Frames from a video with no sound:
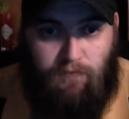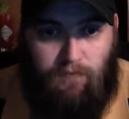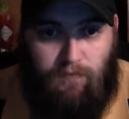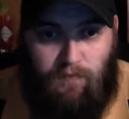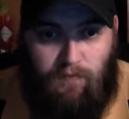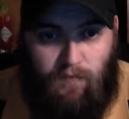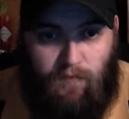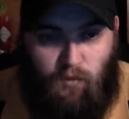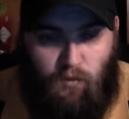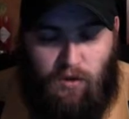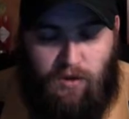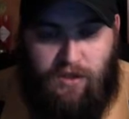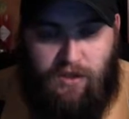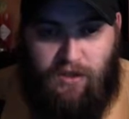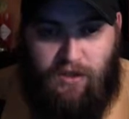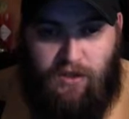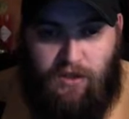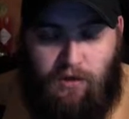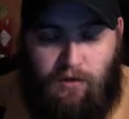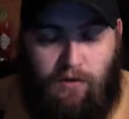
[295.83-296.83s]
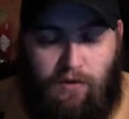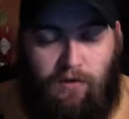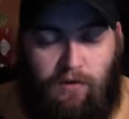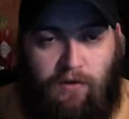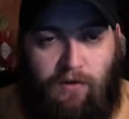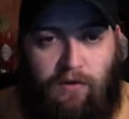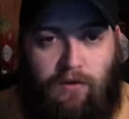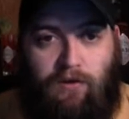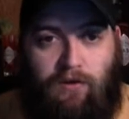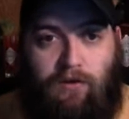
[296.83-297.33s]
Once I start
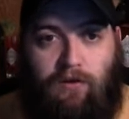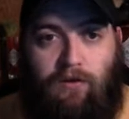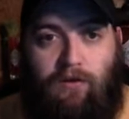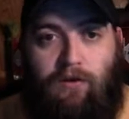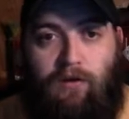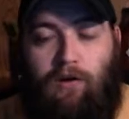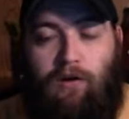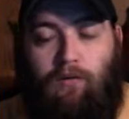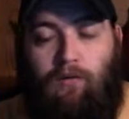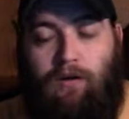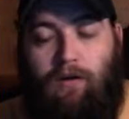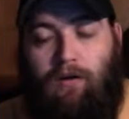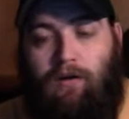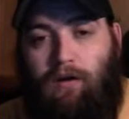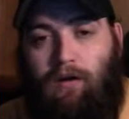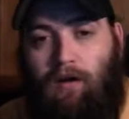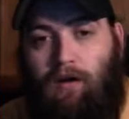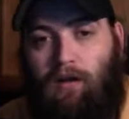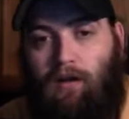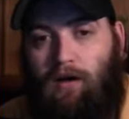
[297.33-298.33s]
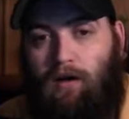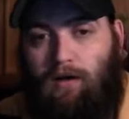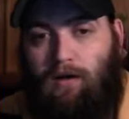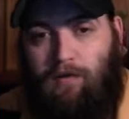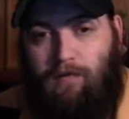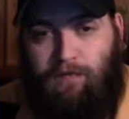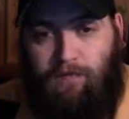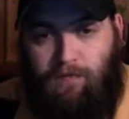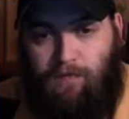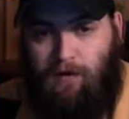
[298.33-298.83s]
doing a lot
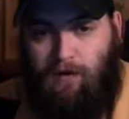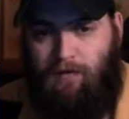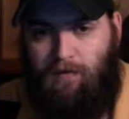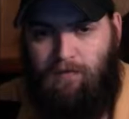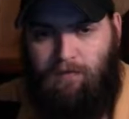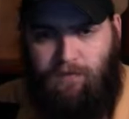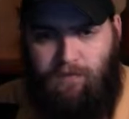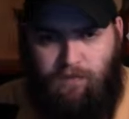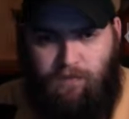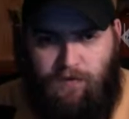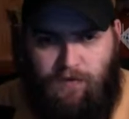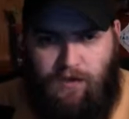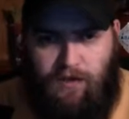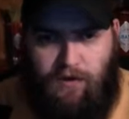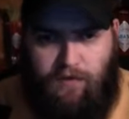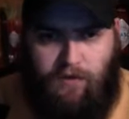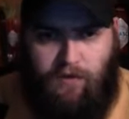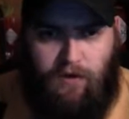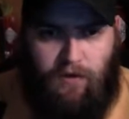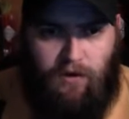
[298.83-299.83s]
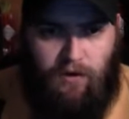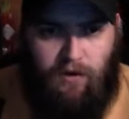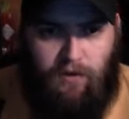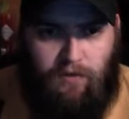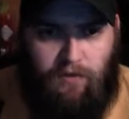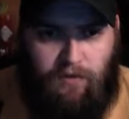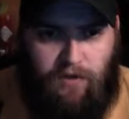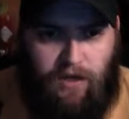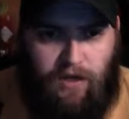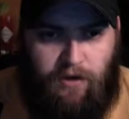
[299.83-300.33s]
of stuff on a
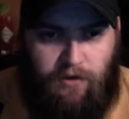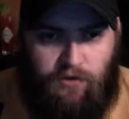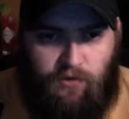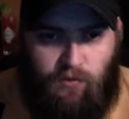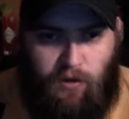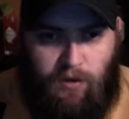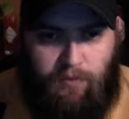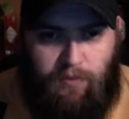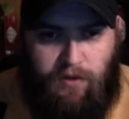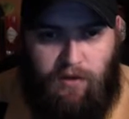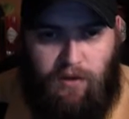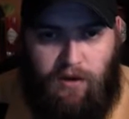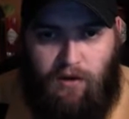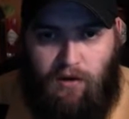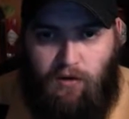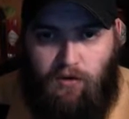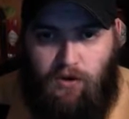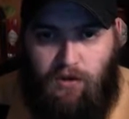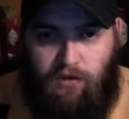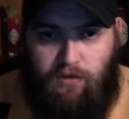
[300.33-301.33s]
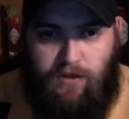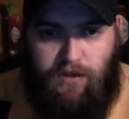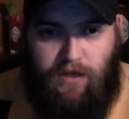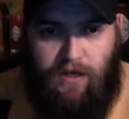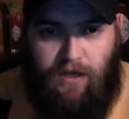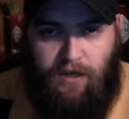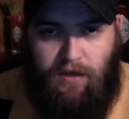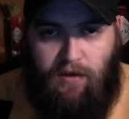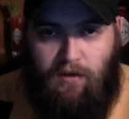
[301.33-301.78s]
tinker's weapon, then I'll use that.